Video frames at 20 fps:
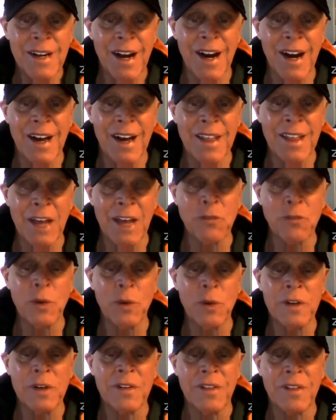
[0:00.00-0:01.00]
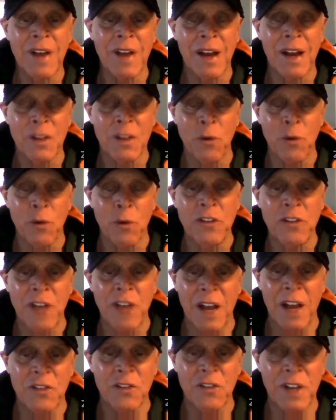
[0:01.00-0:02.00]
that's what the Red
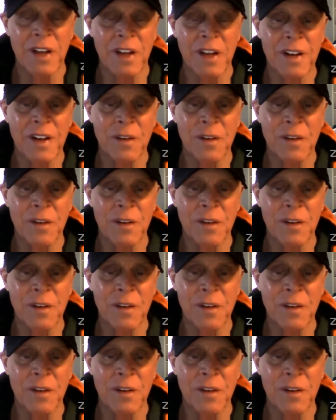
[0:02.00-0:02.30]
Sox did.